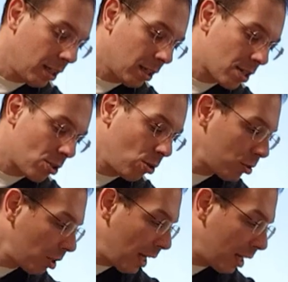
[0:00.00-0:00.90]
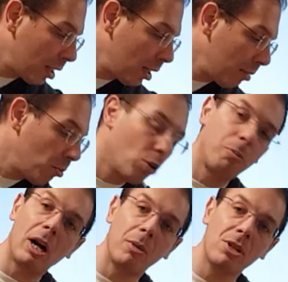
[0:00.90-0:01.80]
salt and more
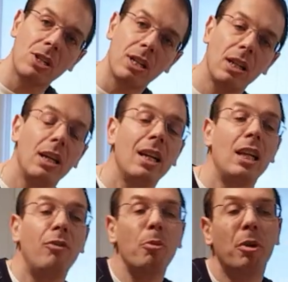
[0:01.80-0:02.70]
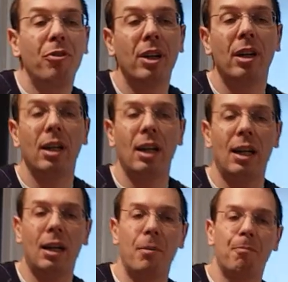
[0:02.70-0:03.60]
parmesan. If you prefer
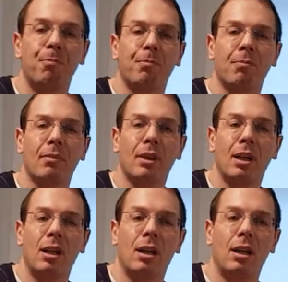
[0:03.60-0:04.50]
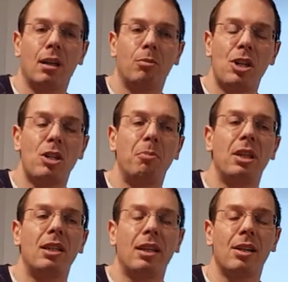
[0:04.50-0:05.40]
a
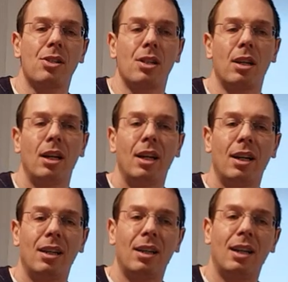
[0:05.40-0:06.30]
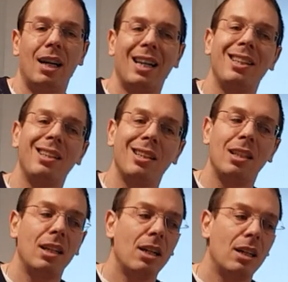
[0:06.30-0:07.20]
recipe that is a
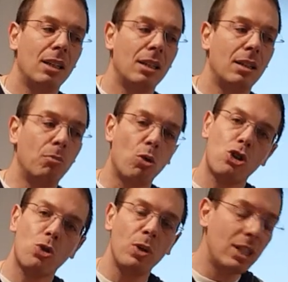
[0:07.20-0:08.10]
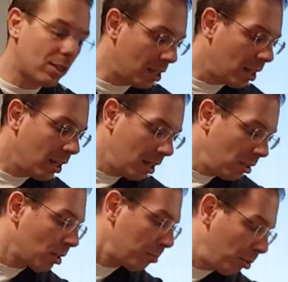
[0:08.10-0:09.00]
little more sweet,
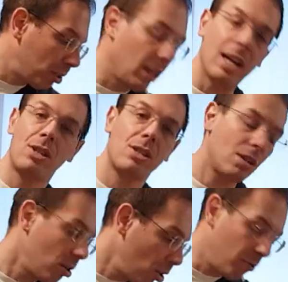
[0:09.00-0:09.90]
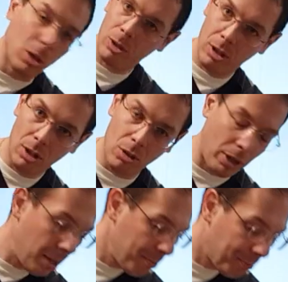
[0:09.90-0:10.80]
you can put less of both. Okay?